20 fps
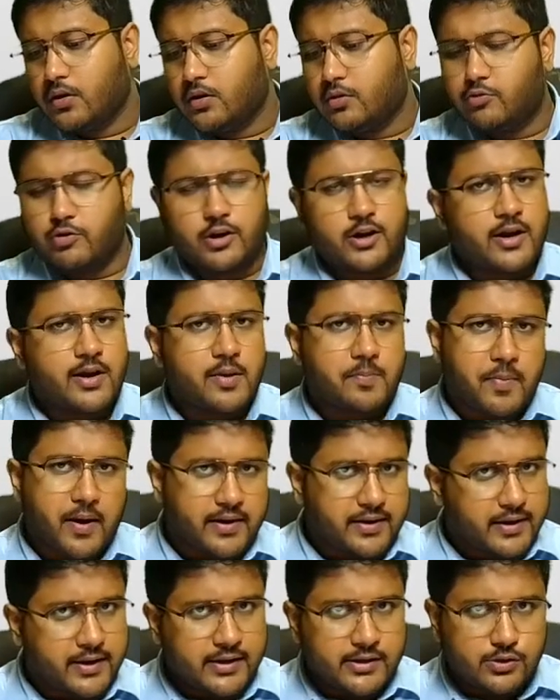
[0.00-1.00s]
related
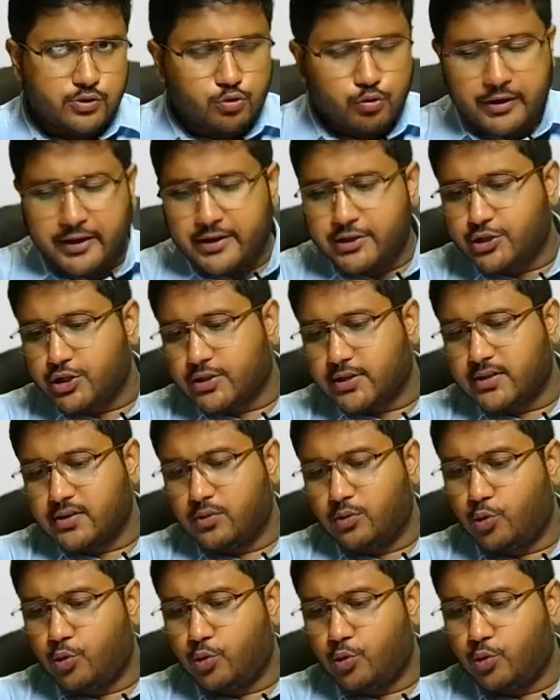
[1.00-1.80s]
parties to each other.